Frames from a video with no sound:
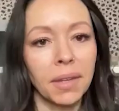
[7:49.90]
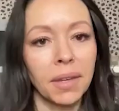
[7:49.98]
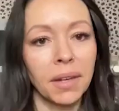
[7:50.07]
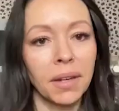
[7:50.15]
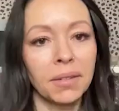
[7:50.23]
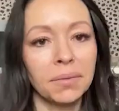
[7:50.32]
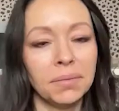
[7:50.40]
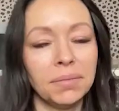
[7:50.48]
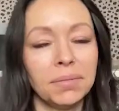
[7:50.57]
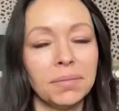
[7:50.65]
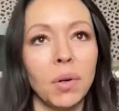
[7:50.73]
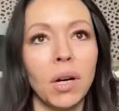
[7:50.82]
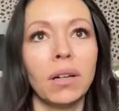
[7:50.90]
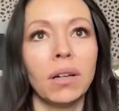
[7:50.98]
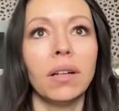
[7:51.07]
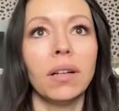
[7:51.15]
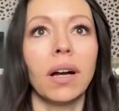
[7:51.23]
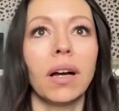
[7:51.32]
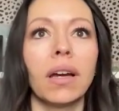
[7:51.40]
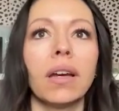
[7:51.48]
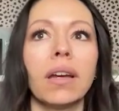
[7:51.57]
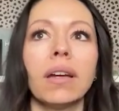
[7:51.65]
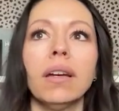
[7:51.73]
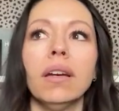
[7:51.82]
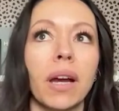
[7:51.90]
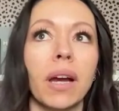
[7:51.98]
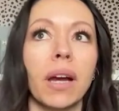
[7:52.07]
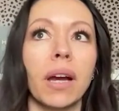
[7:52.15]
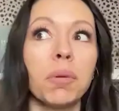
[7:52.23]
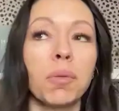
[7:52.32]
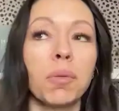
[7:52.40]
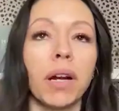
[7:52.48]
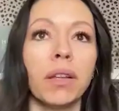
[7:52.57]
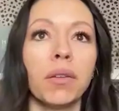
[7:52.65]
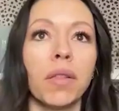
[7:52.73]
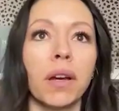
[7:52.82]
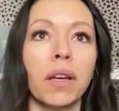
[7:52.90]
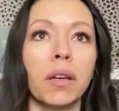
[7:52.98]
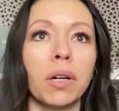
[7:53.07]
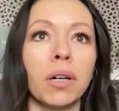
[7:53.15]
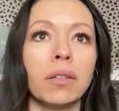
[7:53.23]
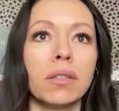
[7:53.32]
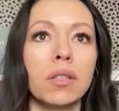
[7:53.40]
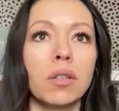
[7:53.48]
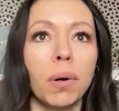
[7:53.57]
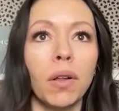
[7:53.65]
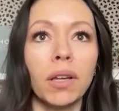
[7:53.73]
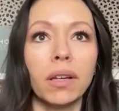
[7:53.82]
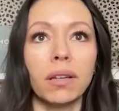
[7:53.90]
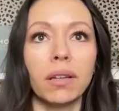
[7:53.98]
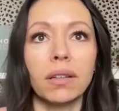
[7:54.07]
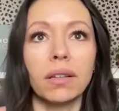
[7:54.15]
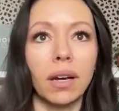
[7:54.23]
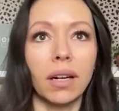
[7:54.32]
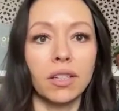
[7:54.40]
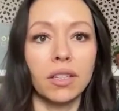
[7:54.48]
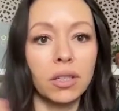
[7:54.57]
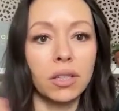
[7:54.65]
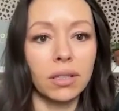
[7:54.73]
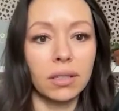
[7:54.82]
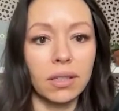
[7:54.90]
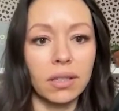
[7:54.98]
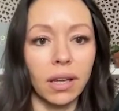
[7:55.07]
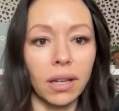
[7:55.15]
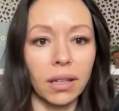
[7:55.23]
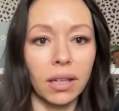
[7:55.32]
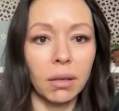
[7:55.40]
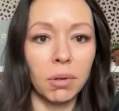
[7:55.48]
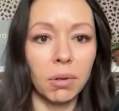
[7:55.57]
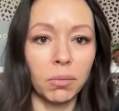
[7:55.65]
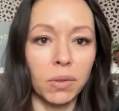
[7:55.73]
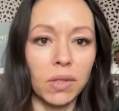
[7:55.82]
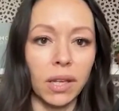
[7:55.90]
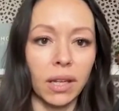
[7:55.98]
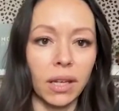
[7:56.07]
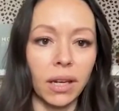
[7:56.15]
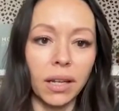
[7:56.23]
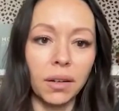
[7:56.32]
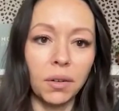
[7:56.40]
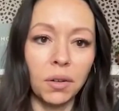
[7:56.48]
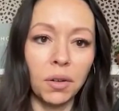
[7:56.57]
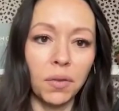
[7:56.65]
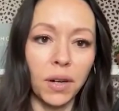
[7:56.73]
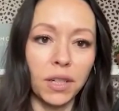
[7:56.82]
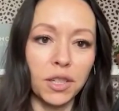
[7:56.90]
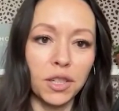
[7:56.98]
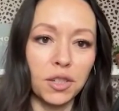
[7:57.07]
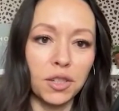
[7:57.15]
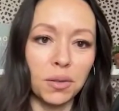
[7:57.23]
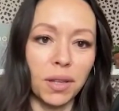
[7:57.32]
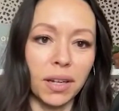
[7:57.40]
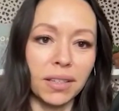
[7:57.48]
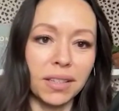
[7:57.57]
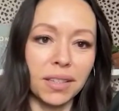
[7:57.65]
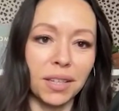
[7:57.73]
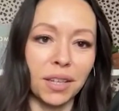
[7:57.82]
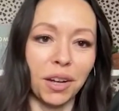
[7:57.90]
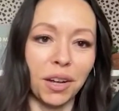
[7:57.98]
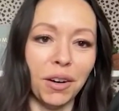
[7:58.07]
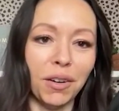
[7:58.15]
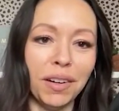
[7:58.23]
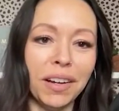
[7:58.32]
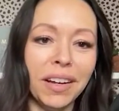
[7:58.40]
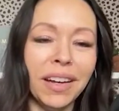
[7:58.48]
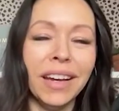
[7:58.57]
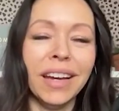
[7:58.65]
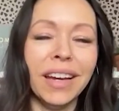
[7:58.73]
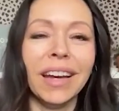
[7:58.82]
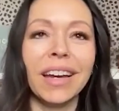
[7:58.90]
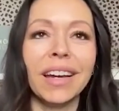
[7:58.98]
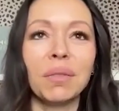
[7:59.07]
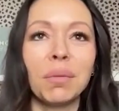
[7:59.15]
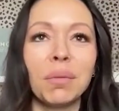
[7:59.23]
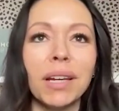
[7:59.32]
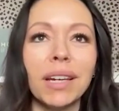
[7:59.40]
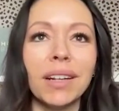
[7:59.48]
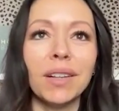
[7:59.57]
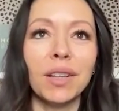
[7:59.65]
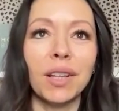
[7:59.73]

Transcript: Yeah. Well, I remember writing you that email. So Polly actually sent an email and was like, I don't know if I should do this, And we get a